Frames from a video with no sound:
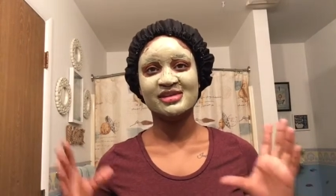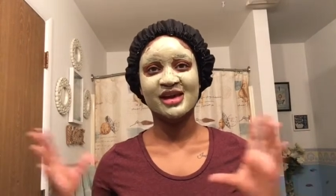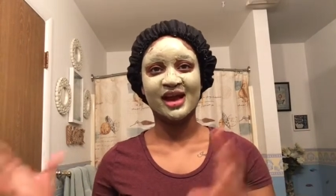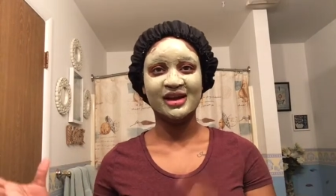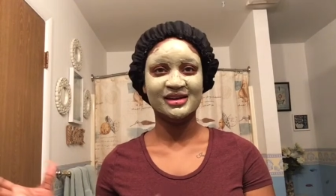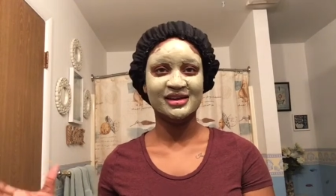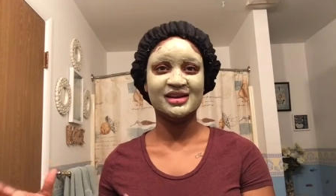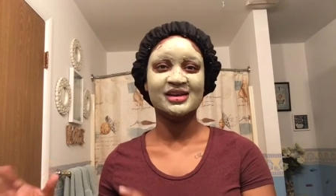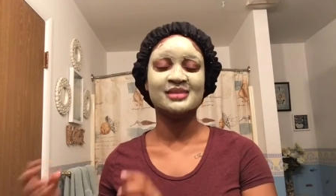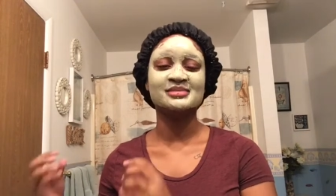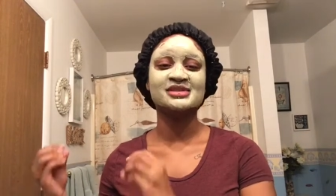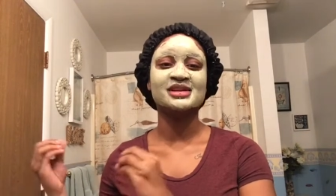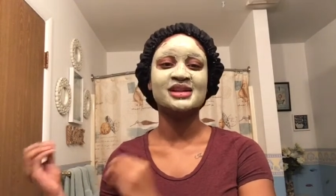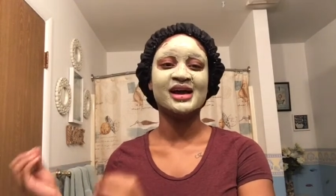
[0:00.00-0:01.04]
acne comes
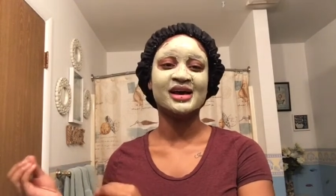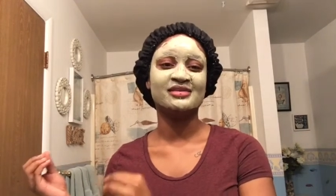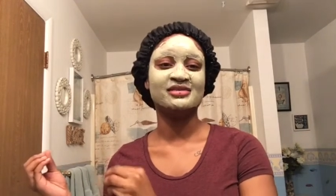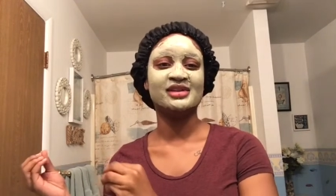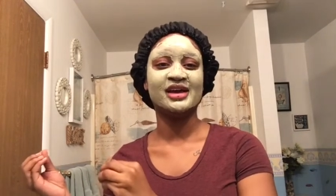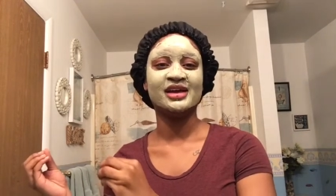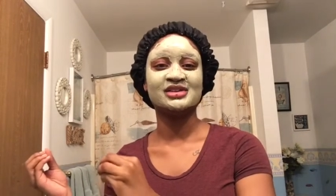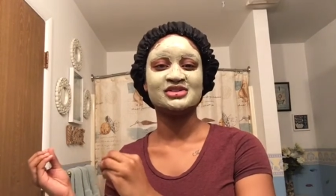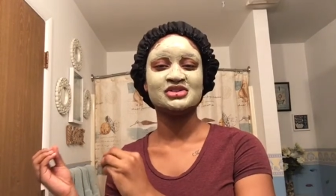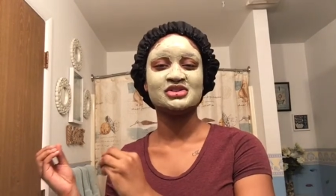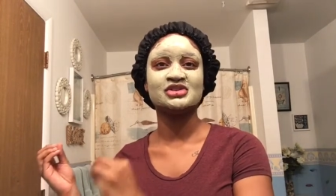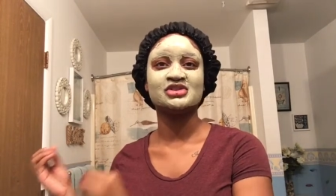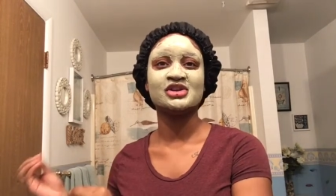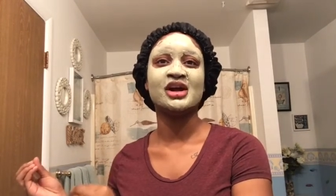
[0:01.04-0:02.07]
a lot of like
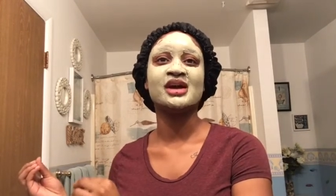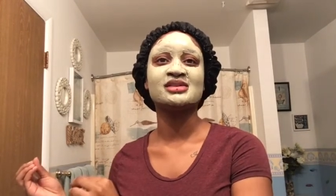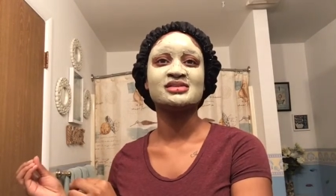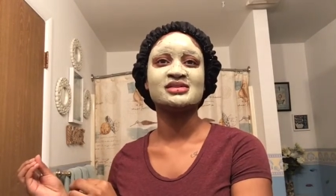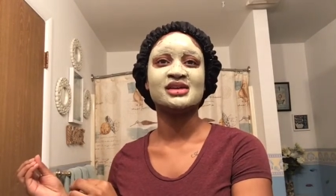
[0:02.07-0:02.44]
stress